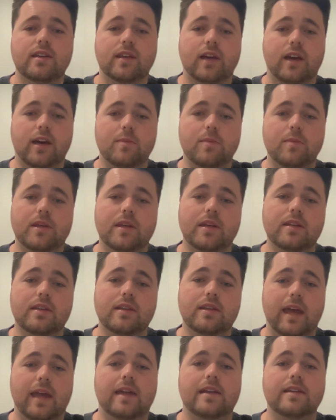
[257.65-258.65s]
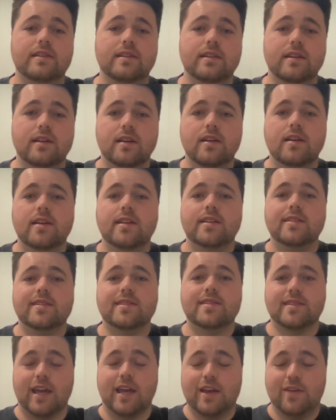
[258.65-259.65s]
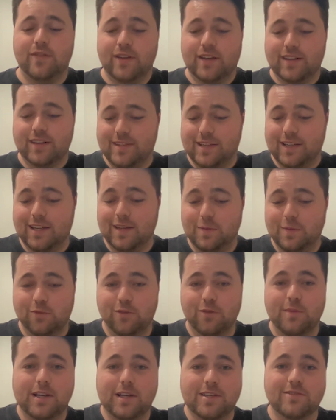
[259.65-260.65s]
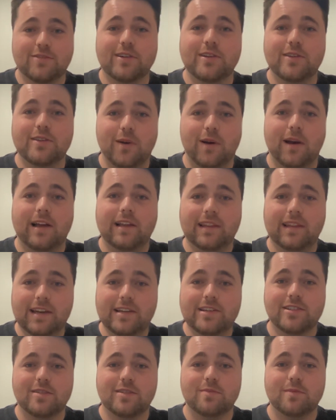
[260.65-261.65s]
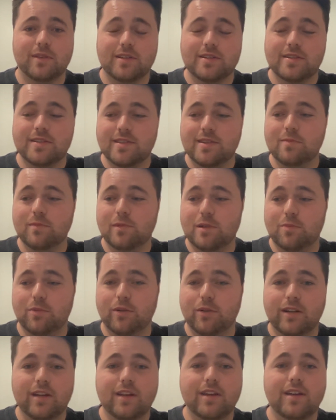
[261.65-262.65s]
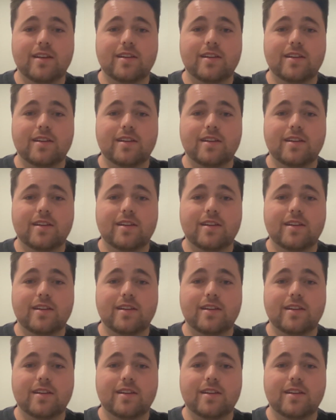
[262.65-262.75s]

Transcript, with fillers: coming in and saving a team from utter annihilation, because simply put,